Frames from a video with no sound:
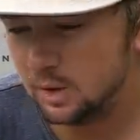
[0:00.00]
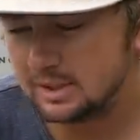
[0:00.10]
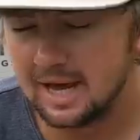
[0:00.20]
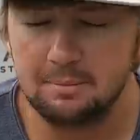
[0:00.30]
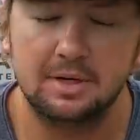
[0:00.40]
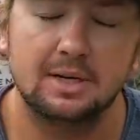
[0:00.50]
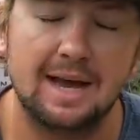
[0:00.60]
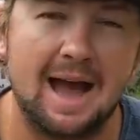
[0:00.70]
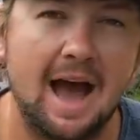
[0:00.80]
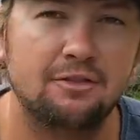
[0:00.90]
what's happening,
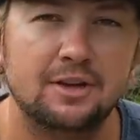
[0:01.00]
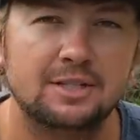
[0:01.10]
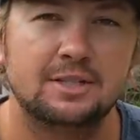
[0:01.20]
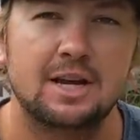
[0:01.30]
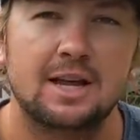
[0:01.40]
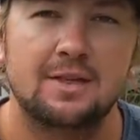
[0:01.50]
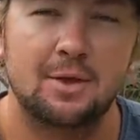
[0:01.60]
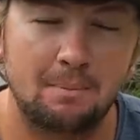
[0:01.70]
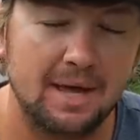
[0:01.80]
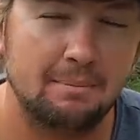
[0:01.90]
I fish
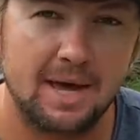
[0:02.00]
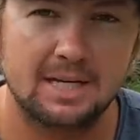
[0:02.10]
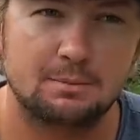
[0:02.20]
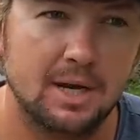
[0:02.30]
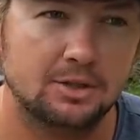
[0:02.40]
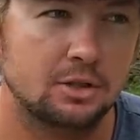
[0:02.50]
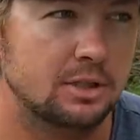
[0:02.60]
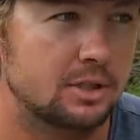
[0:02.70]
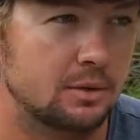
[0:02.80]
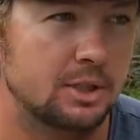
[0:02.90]
the Bassmaster
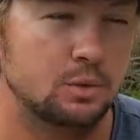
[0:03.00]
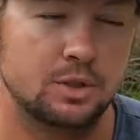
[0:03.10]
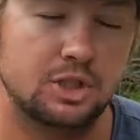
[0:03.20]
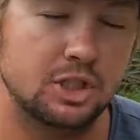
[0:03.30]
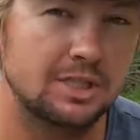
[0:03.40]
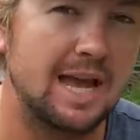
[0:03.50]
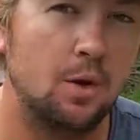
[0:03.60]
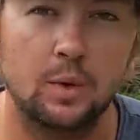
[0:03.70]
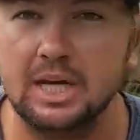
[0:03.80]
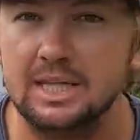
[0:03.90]
Elite Series. We just
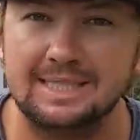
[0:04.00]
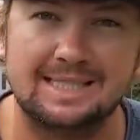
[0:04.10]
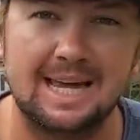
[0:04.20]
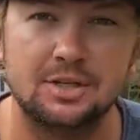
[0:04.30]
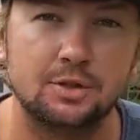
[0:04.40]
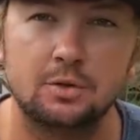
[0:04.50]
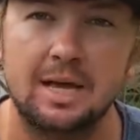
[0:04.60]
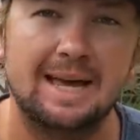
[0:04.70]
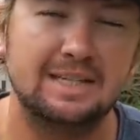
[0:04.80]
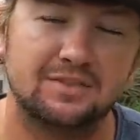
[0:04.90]
got wind. The schedule
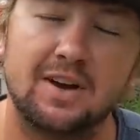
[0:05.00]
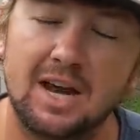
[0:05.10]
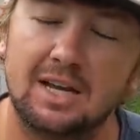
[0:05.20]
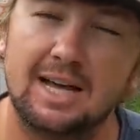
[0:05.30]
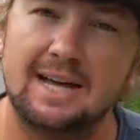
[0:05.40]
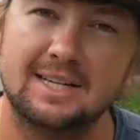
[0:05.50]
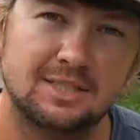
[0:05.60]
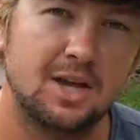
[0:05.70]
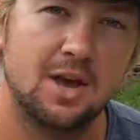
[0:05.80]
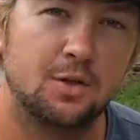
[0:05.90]
is
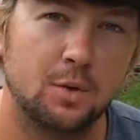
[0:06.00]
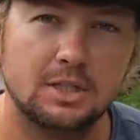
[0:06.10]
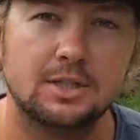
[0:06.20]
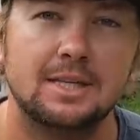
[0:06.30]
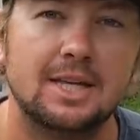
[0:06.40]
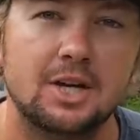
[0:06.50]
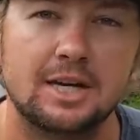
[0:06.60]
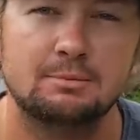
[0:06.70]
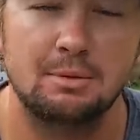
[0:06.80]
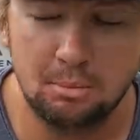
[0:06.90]
finalized. The rest of the
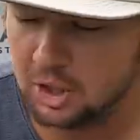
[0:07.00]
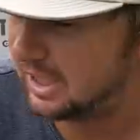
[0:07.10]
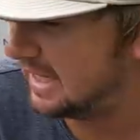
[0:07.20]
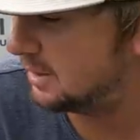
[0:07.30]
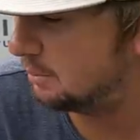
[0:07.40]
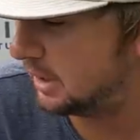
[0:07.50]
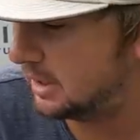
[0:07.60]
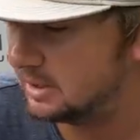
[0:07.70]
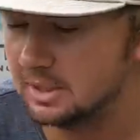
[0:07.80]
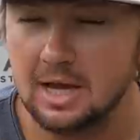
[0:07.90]
year has been put into
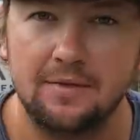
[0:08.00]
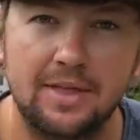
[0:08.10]
place.